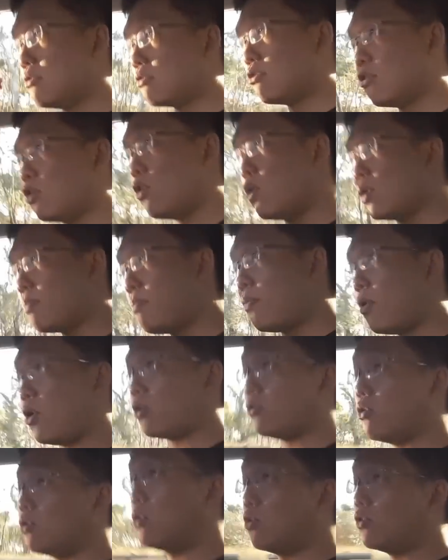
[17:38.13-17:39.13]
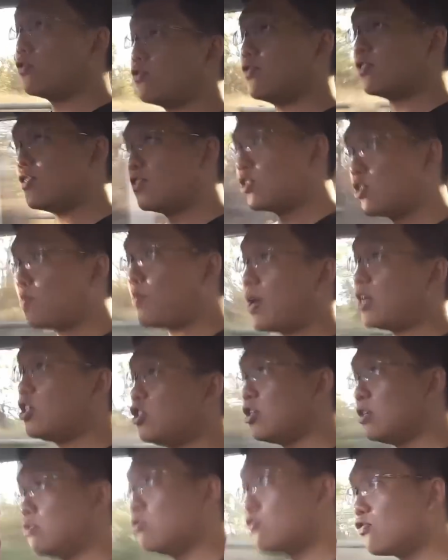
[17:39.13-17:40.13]
you go over potholes, the
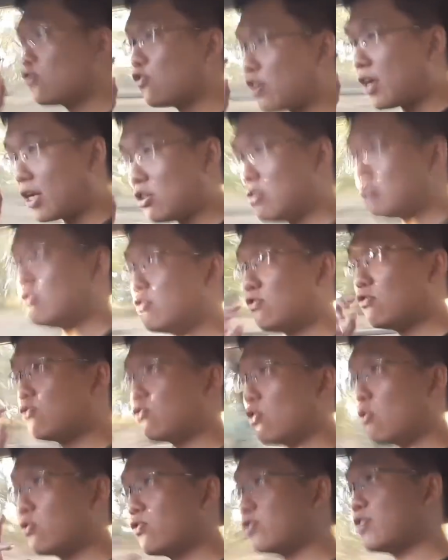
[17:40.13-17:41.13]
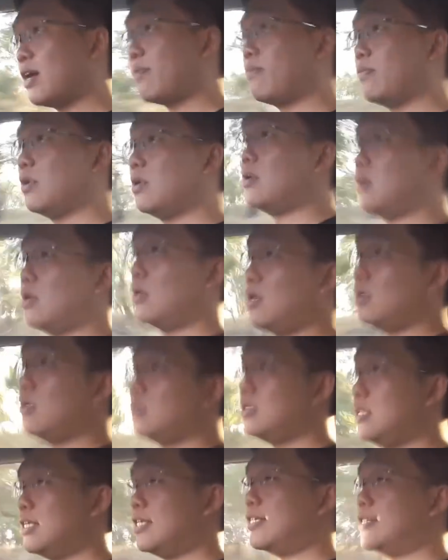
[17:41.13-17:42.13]
suspension actually soaks up
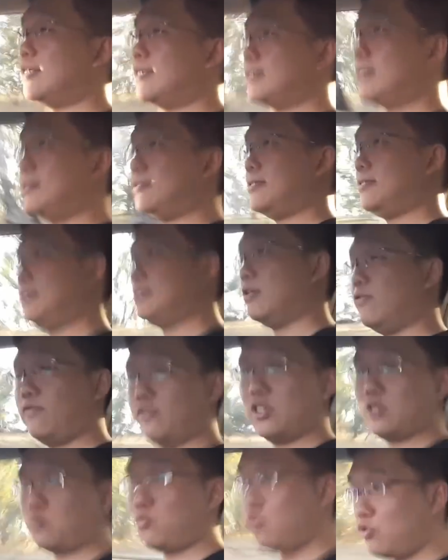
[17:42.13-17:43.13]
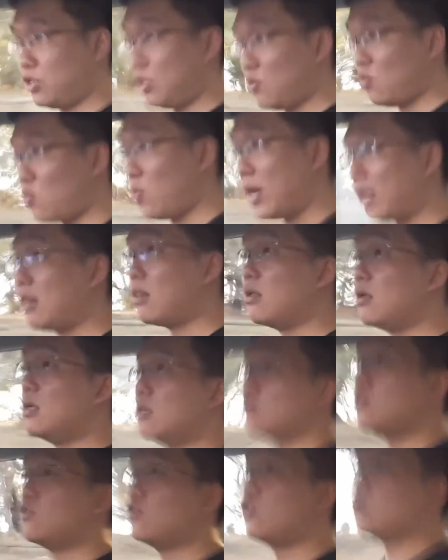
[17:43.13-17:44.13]
the surface pretty well.
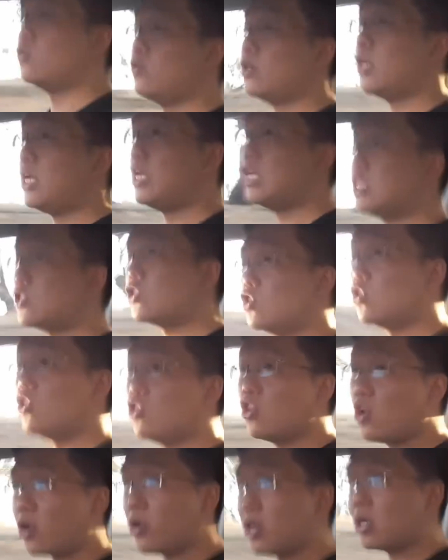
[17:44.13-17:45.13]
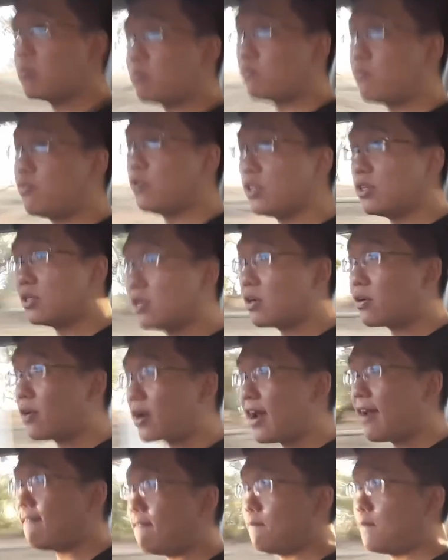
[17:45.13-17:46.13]
So it is not a brittle
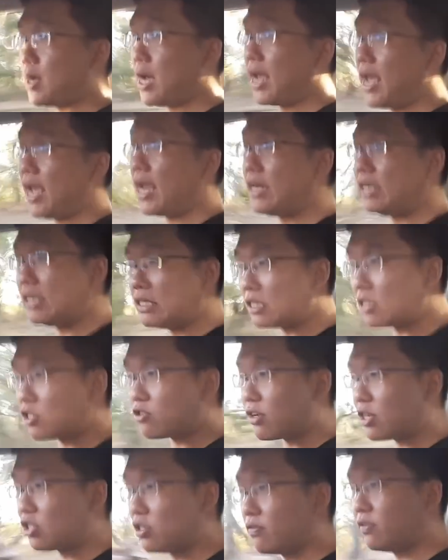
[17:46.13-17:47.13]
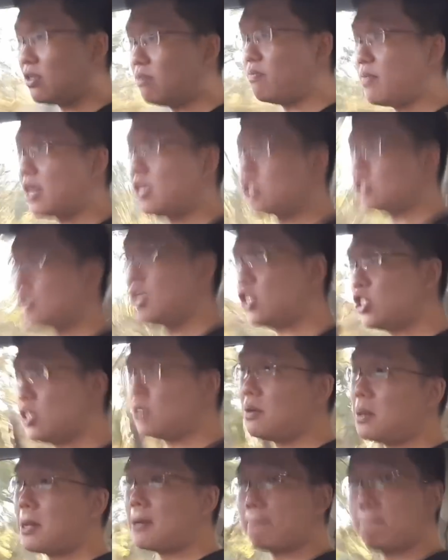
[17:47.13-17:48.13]
ride by any stretch of the
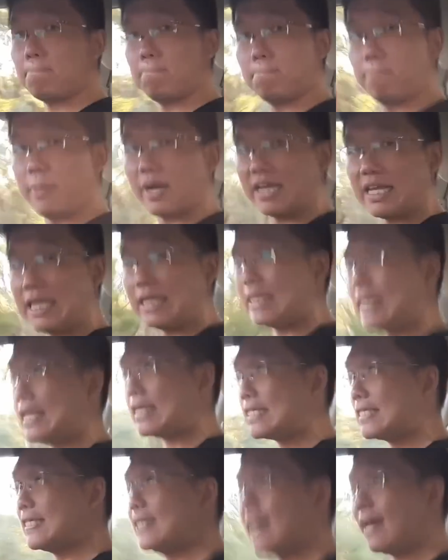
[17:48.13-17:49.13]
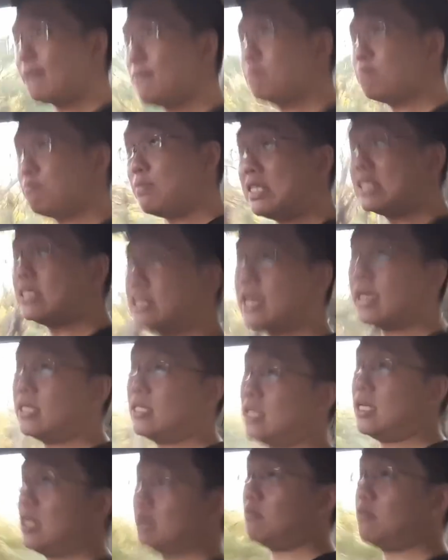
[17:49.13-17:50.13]
imagination, but it does get busy
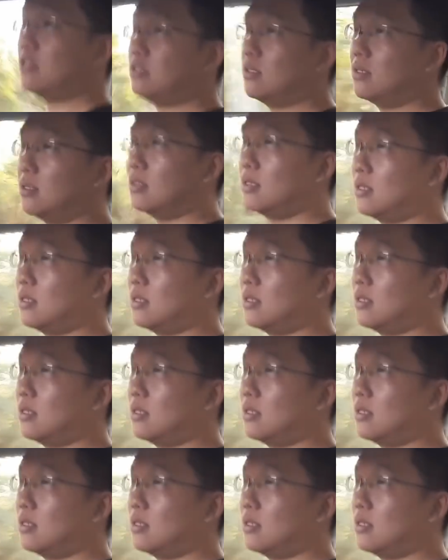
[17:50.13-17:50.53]
at times.